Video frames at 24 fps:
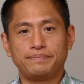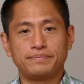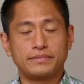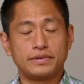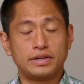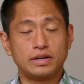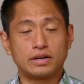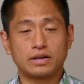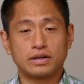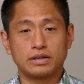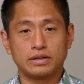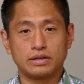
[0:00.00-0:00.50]

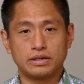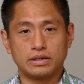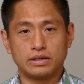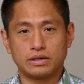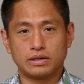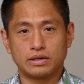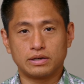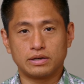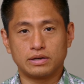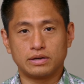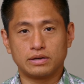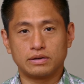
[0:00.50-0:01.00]
your,
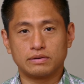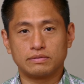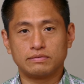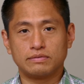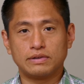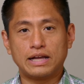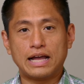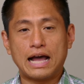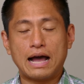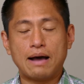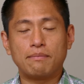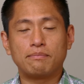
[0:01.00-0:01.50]
your
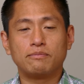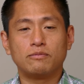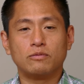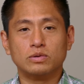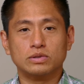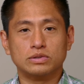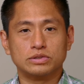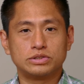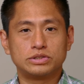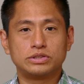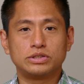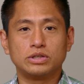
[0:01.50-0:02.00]
app
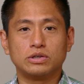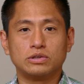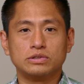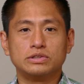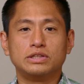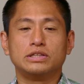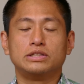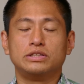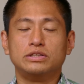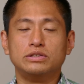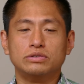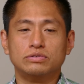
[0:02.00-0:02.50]
will show
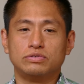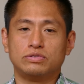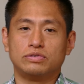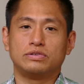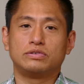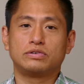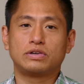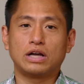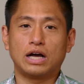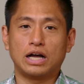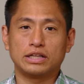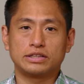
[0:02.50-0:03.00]
that you've
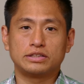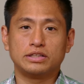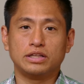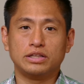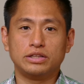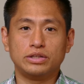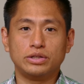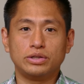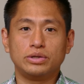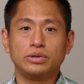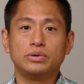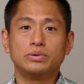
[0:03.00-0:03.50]
got the
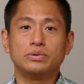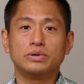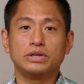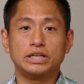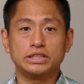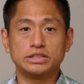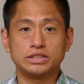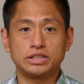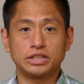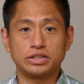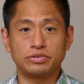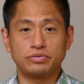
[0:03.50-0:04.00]
new
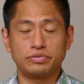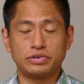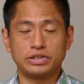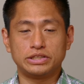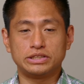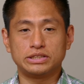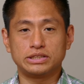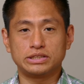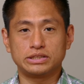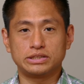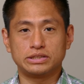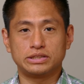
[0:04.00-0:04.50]

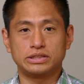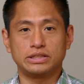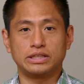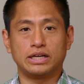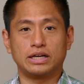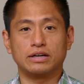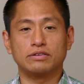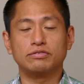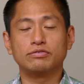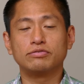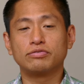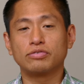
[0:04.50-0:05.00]
Insta360
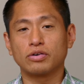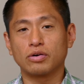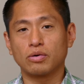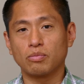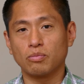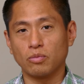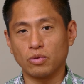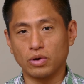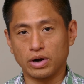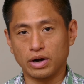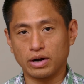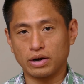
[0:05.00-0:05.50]
Air
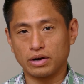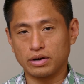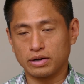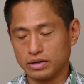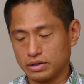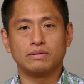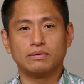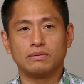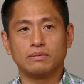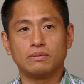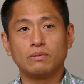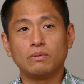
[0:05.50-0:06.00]
firmware.
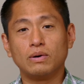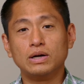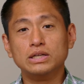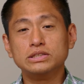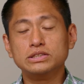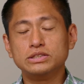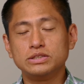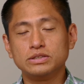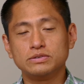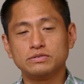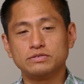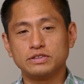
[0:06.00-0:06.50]
So
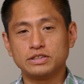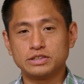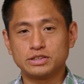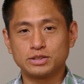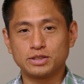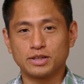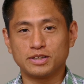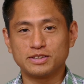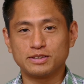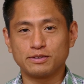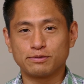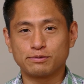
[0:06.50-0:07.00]
once you've
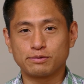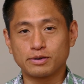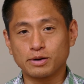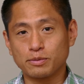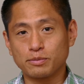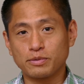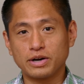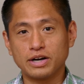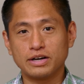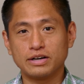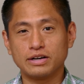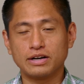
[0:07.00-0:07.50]
installed the
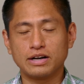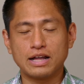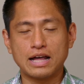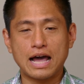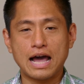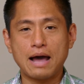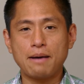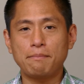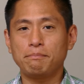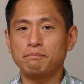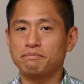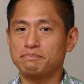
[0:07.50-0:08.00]
firmware in the
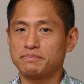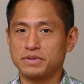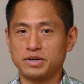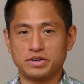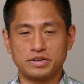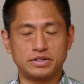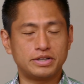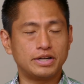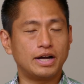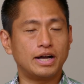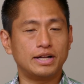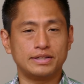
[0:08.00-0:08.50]
app, you're
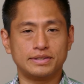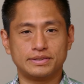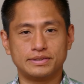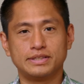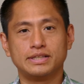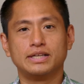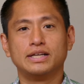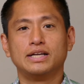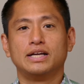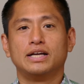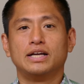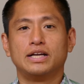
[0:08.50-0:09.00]
done.
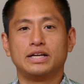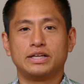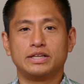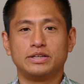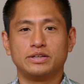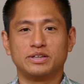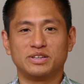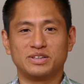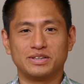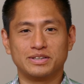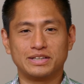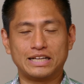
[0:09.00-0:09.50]

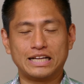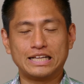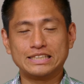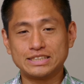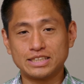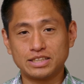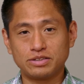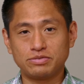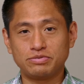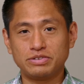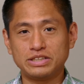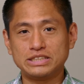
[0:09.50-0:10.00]
Your
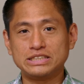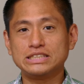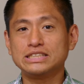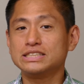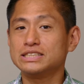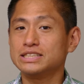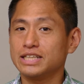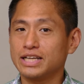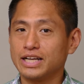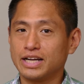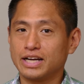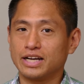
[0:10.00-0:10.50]

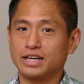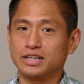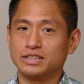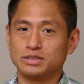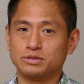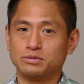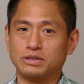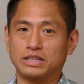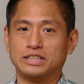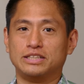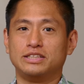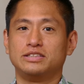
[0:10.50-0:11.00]
Insta360 Air
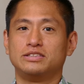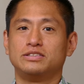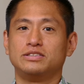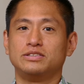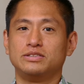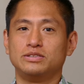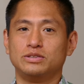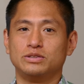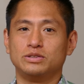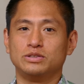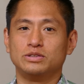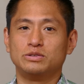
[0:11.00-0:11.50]
is ready to
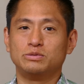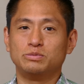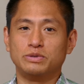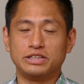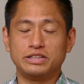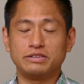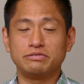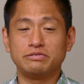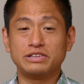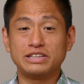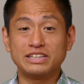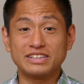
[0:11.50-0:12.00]
use
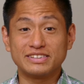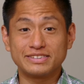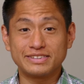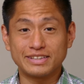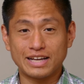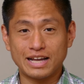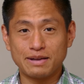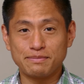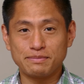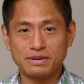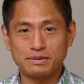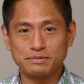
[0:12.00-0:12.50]
with
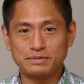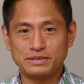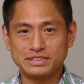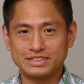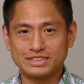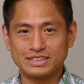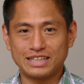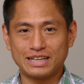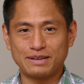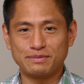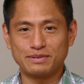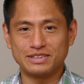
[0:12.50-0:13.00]
real-time image
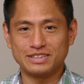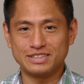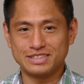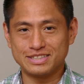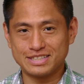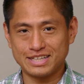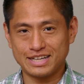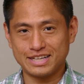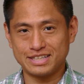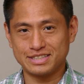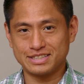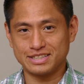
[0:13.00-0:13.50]

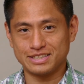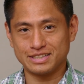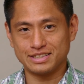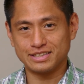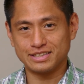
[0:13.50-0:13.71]
stabilization.